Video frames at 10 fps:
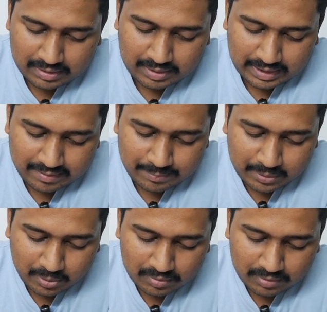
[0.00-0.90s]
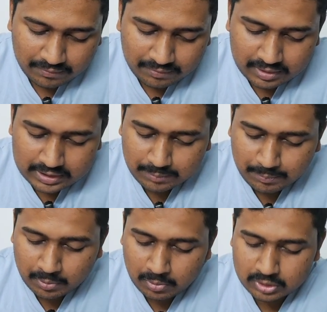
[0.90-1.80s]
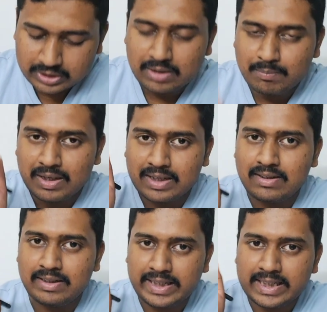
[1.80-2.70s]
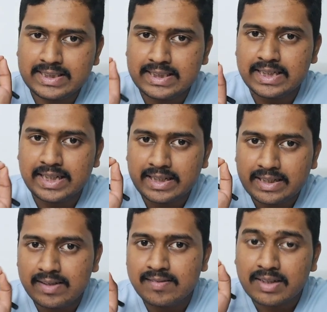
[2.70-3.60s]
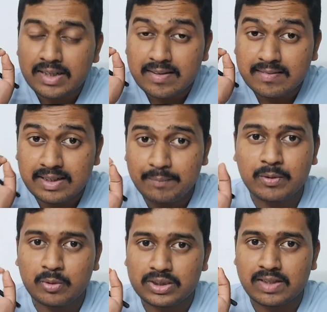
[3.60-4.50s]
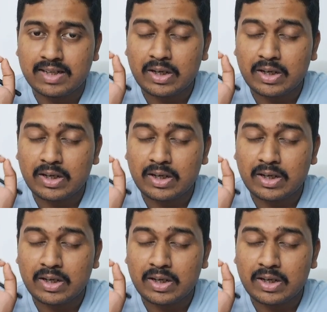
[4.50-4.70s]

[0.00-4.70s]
That is because the worst prognostic marker in a GT is skipped questions.